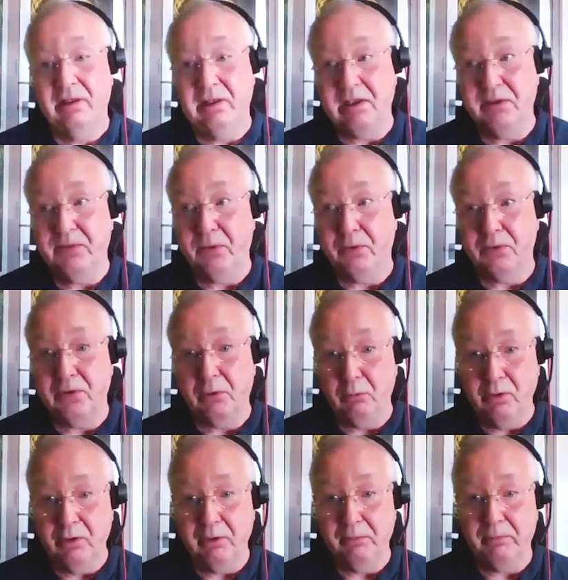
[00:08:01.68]
dysfunctional
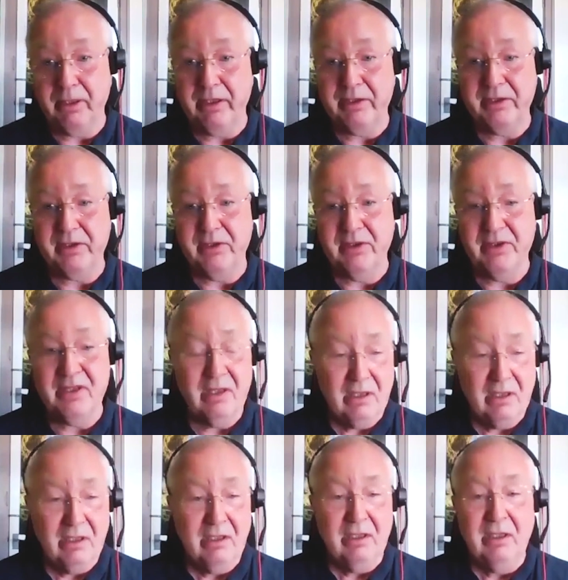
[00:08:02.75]
workplaces,
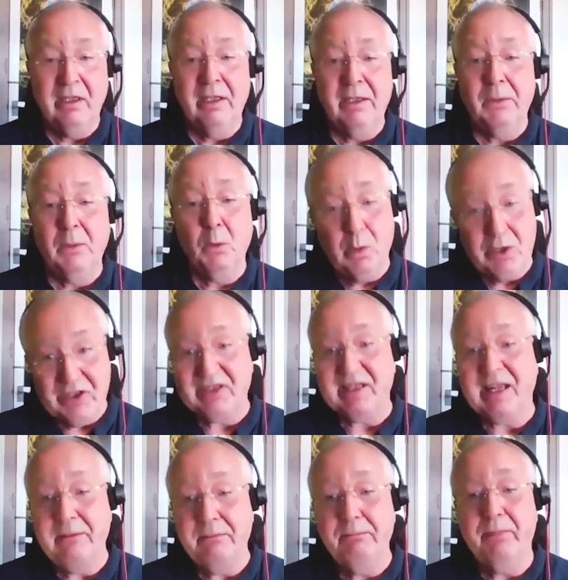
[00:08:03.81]
we
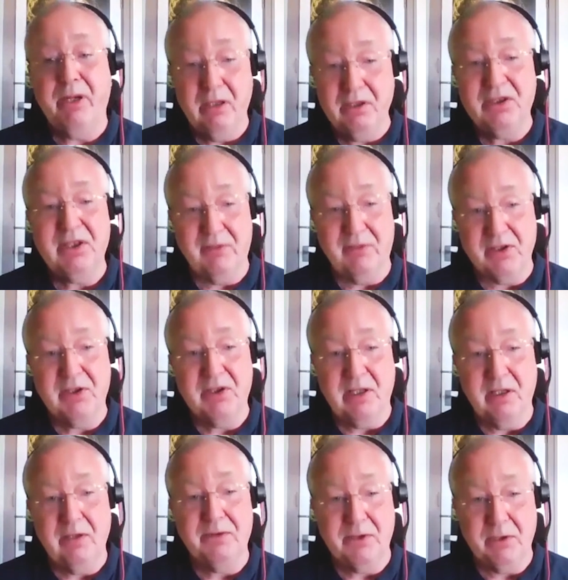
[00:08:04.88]
send part of
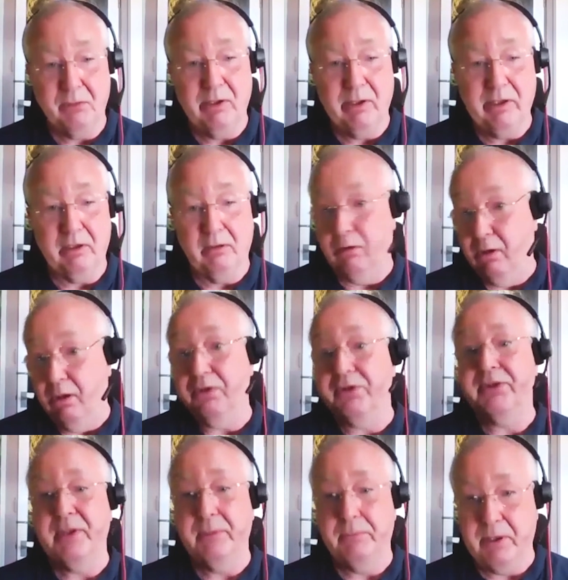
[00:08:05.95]
ourselves away, or
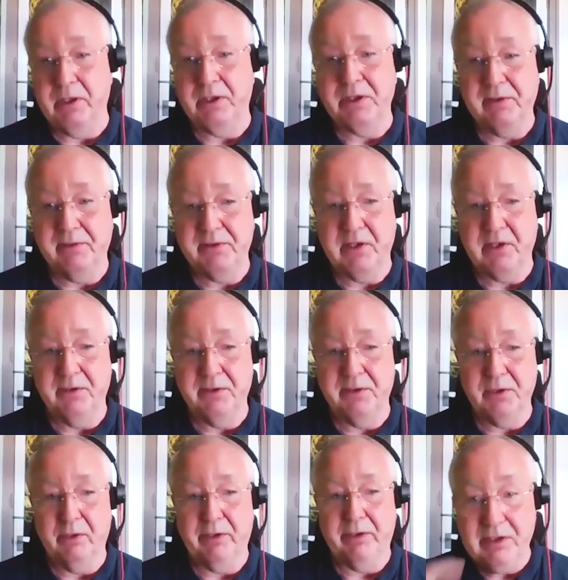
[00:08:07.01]
lots of parts of
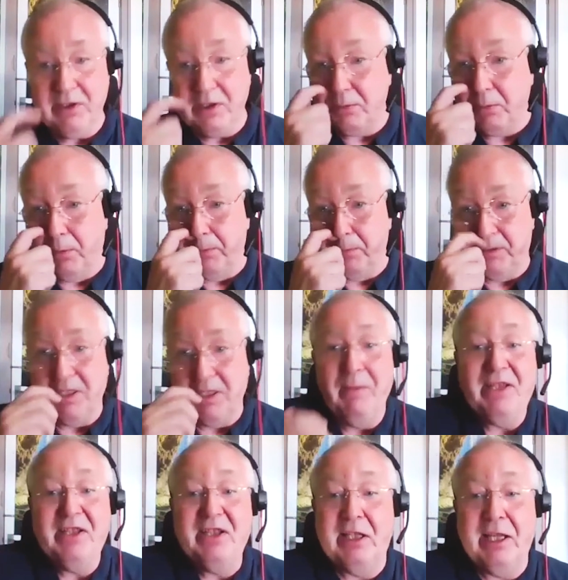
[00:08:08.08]
ourselves away. This is what
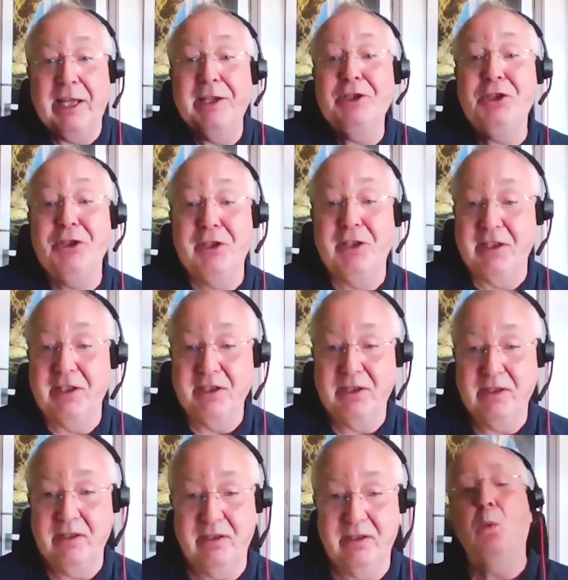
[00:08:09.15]
domestication
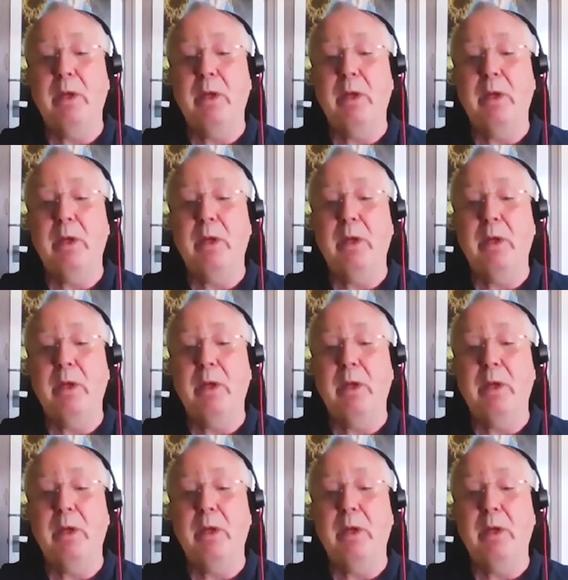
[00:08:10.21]
is.